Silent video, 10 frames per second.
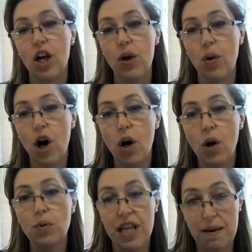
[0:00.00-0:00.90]
who
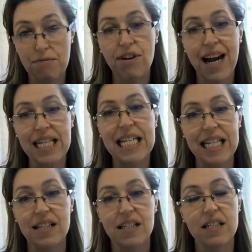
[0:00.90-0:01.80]
holds their
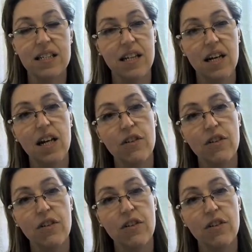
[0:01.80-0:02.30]
practice